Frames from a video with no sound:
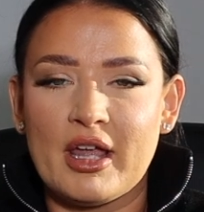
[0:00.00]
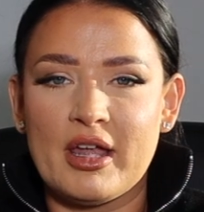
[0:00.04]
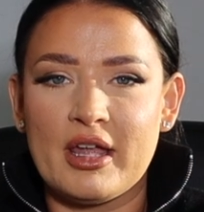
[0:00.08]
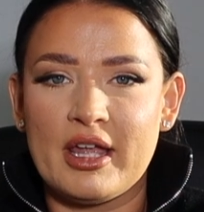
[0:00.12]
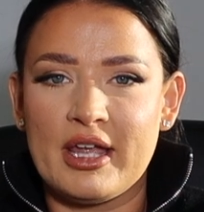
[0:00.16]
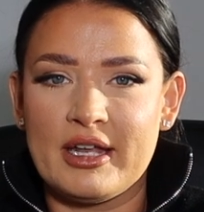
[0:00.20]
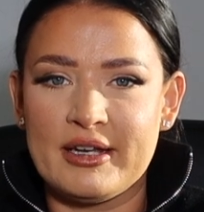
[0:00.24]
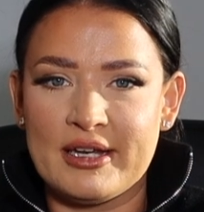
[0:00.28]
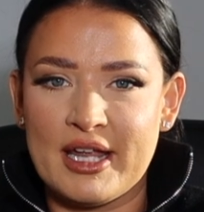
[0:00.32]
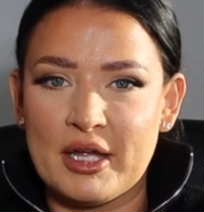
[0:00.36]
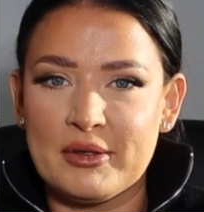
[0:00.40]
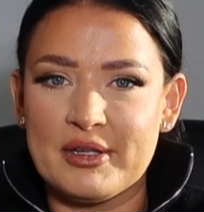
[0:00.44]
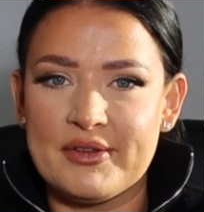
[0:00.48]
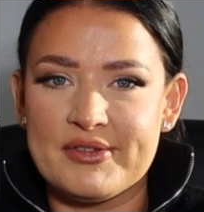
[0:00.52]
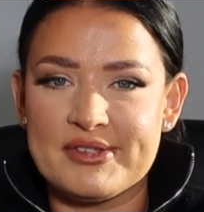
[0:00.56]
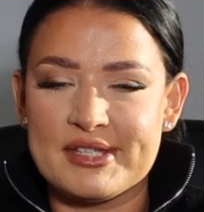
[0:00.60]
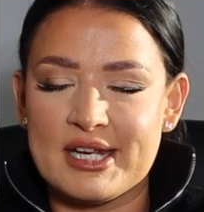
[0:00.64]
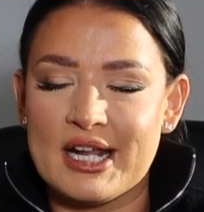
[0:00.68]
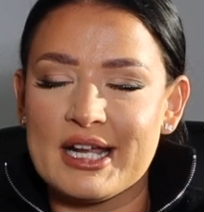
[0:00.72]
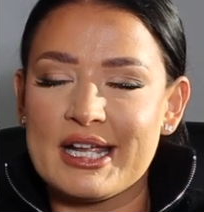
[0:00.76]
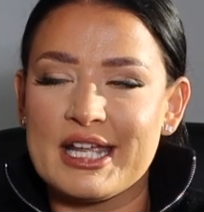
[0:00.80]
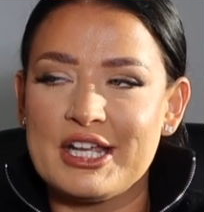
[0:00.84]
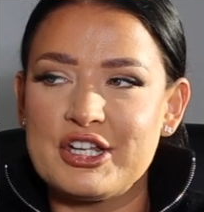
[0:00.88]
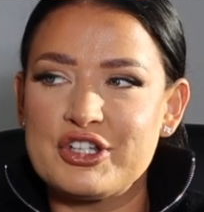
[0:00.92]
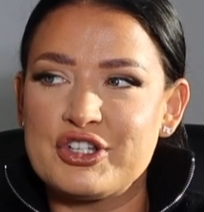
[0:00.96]
It now lives in
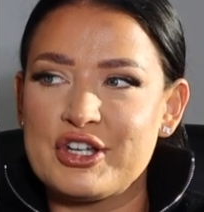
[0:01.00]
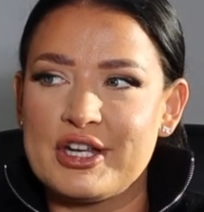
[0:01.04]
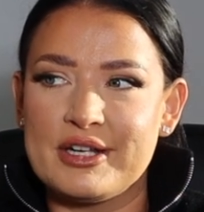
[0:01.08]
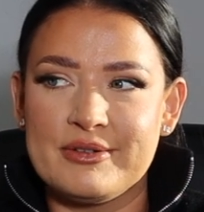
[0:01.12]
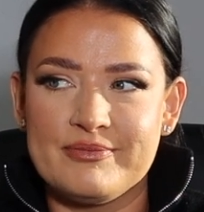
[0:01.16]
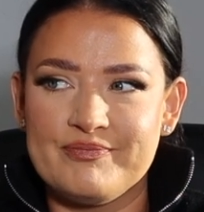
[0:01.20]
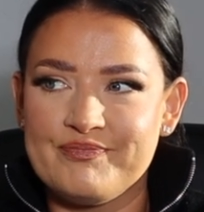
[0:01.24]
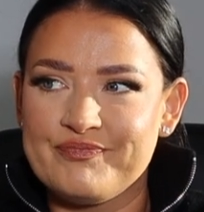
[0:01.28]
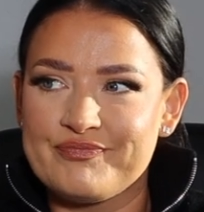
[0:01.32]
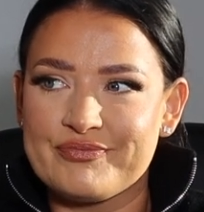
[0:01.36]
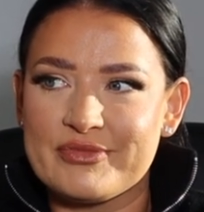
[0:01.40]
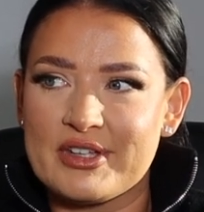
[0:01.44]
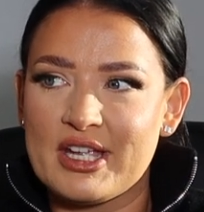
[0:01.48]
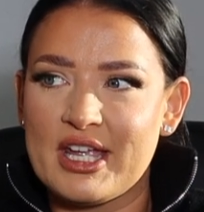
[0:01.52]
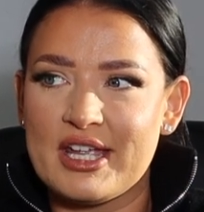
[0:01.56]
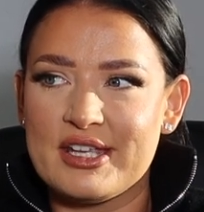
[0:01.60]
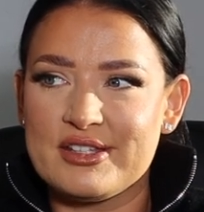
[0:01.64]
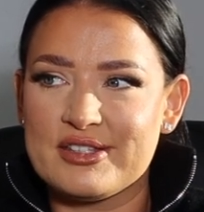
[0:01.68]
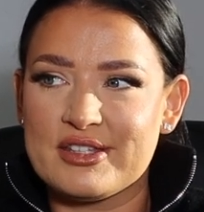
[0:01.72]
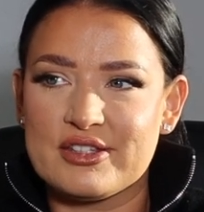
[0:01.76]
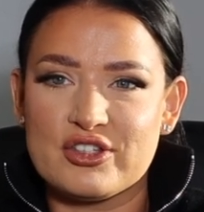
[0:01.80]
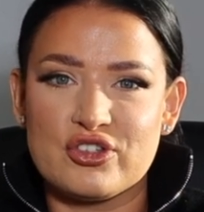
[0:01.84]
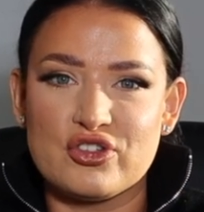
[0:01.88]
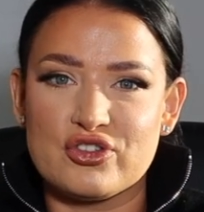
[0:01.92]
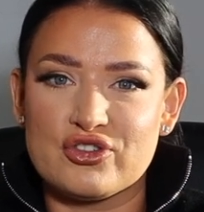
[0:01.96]
our kitchen.
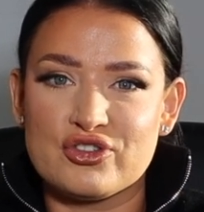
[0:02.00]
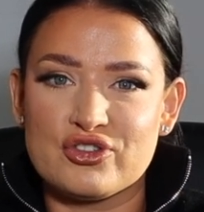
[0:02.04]
He's